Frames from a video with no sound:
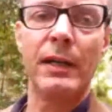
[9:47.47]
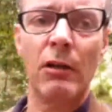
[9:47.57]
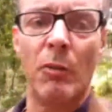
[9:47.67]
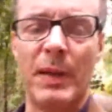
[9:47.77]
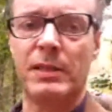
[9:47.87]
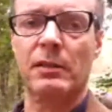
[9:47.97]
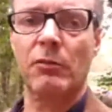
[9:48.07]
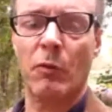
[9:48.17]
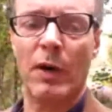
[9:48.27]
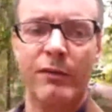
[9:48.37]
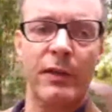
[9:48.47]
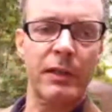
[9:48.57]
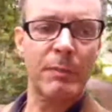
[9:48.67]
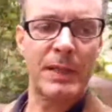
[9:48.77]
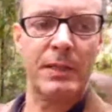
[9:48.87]
or better, not Wi-Fi,
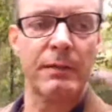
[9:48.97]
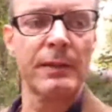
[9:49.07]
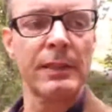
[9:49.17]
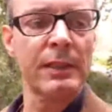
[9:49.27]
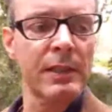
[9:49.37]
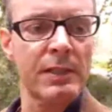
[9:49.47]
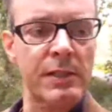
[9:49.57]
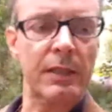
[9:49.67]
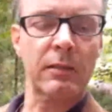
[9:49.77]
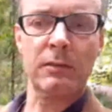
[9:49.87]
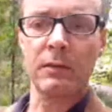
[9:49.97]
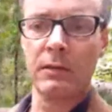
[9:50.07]
better signal.